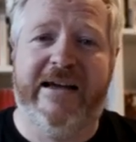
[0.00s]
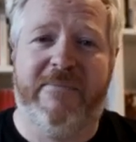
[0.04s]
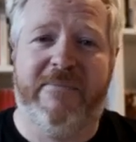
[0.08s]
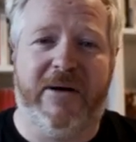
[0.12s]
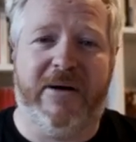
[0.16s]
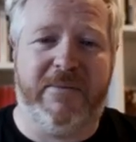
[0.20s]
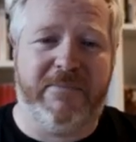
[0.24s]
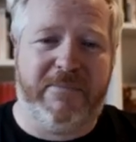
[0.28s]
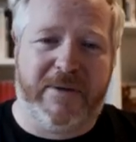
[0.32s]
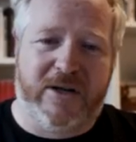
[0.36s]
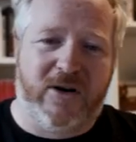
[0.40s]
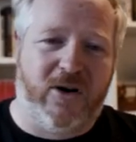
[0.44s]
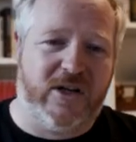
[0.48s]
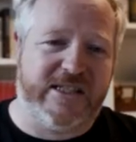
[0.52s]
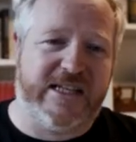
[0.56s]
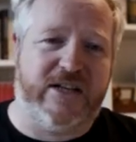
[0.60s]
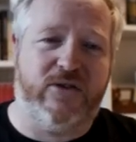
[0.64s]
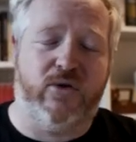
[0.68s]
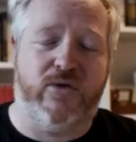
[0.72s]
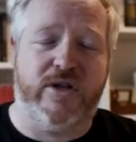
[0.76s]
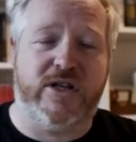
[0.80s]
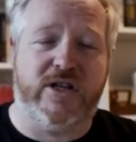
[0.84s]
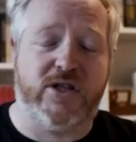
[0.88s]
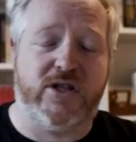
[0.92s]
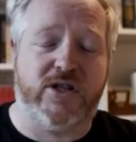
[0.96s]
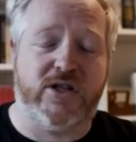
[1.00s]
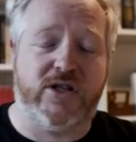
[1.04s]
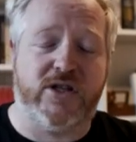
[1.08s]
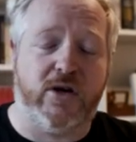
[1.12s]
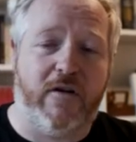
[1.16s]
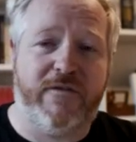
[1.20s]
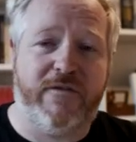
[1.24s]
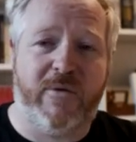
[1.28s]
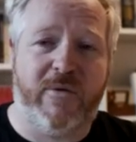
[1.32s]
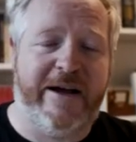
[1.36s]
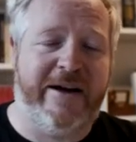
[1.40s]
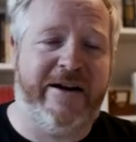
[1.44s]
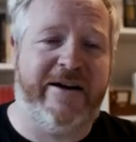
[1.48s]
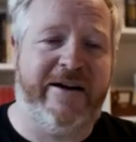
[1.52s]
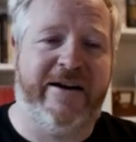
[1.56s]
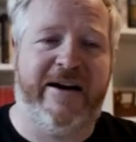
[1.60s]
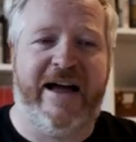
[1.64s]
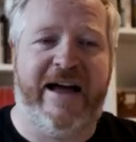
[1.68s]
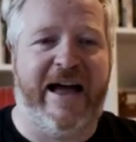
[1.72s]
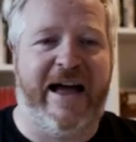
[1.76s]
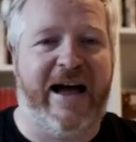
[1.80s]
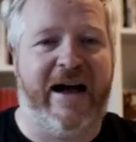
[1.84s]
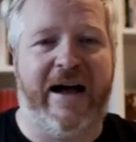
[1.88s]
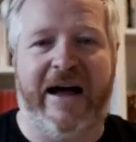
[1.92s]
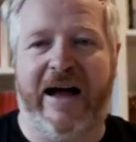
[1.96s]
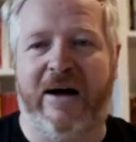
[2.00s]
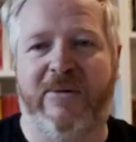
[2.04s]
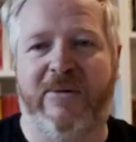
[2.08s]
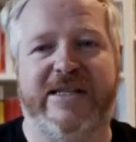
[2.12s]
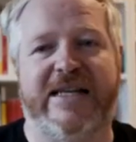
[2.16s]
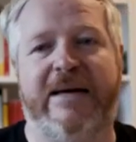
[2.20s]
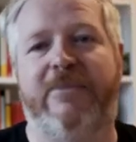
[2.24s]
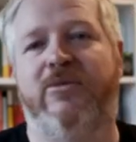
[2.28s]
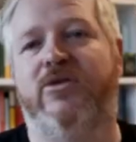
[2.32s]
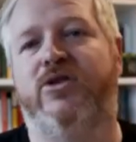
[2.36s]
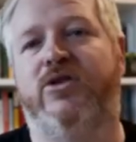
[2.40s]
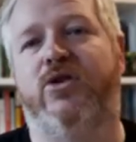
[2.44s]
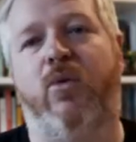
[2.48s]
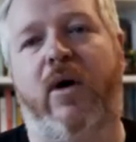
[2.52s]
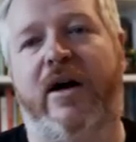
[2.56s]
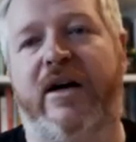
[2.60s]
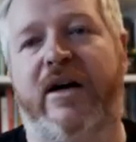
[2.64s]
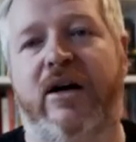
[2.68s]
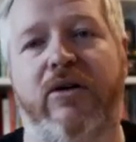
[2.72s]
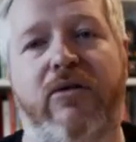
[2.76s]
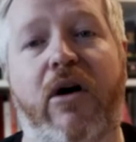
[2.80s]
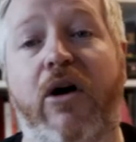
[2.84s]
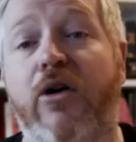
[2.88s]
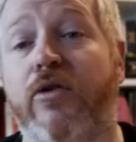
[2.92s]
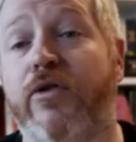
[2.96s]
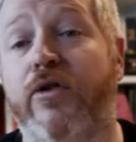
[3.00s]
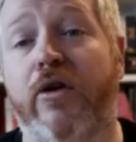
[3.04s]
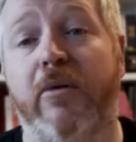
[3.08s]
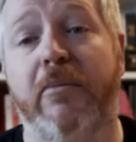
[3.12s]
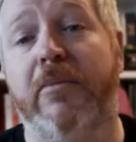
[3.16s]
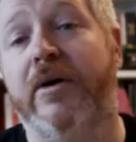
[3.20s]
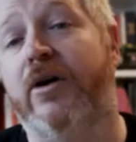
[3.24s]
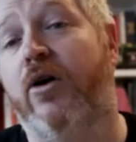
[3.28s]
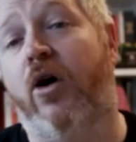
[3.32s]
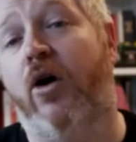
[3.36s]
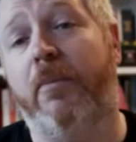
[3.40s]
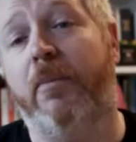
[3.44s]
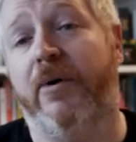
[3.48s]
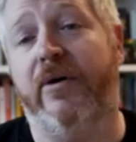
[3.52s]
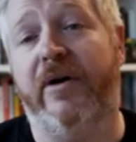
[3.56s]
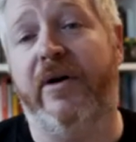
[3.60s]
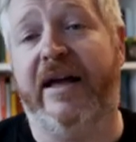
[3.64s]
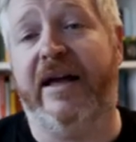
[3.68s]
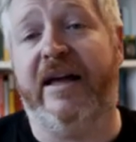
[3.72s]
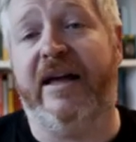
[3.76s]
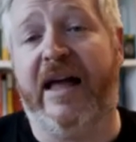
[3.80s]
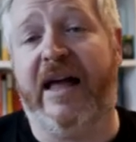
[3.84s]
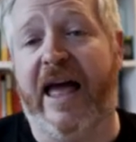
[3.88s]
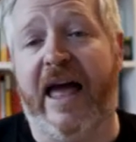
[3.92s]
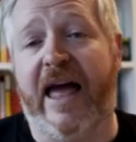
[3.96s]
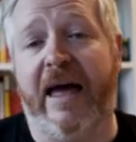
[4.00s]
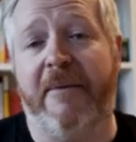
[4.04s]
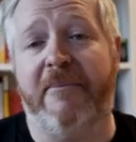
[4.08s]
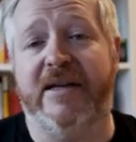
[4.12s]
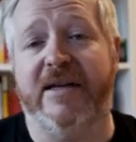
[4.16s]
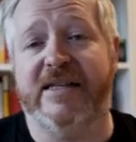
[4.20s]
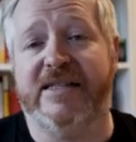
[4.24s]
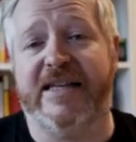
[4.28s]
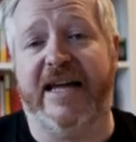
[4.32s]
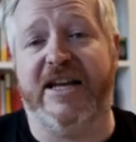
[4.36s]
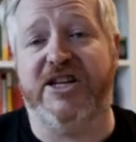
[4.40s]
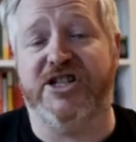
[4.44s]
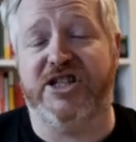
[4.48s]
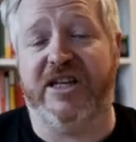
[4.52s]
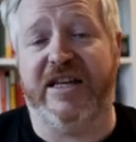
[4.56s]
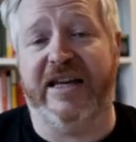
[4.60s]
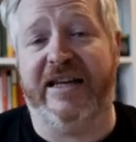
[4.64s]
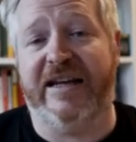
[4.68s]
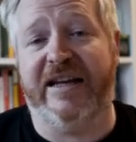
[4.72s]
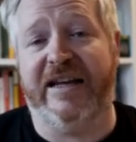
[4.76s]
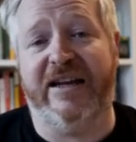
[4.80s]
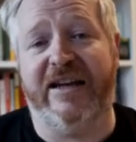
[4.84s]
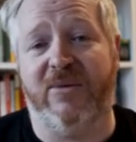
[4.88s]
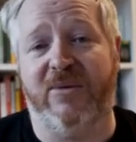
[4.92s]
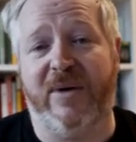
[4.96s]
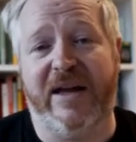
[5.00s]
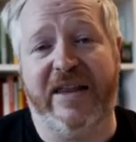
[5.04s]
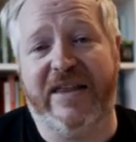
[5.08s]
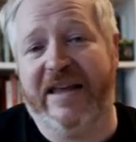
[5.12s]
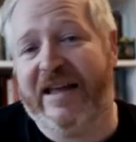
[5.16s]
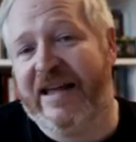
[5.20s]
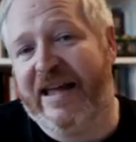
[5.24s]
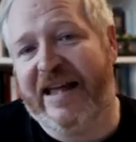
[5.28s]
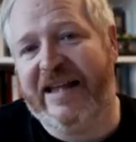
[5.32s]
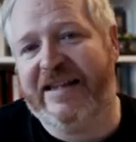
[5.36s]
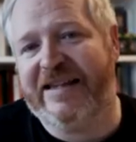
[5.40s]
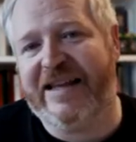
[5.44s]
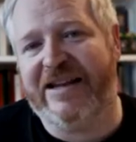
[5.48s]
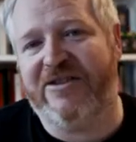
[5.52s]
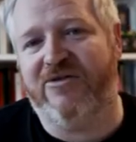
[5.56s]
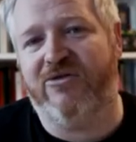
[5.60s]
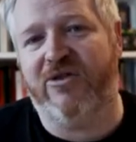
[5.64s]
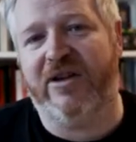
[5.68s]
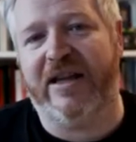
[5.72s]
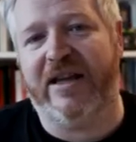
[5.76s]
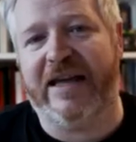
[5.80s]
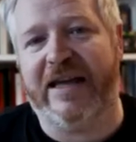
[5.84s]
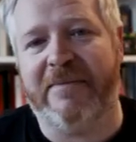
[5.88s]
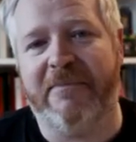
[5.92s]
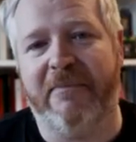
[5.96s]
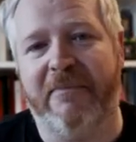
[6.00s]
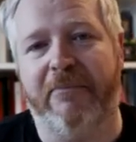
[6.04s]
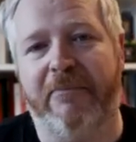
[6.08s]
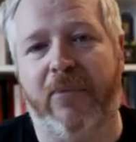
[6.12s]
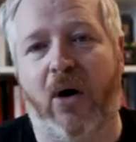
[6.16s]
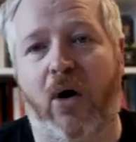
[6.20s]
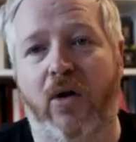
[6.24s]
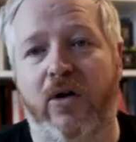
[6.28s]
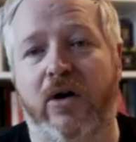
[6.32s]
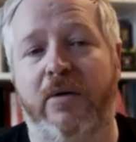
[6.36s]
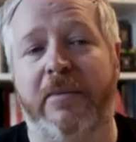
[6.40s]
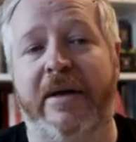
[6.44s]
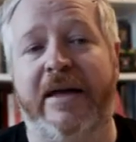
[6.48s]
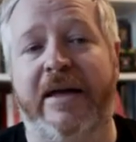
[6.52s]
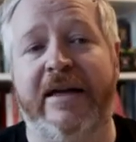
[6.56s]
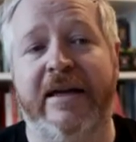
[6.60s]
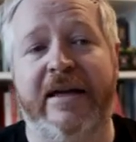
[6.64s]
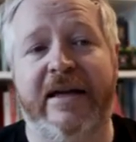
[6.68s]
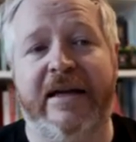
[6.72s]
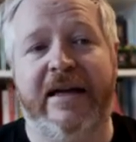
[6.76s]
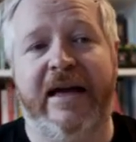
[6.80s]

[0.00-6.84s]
But because I know the software, I was able to work around them and operate um, essentially in a way that it didn't really bother me.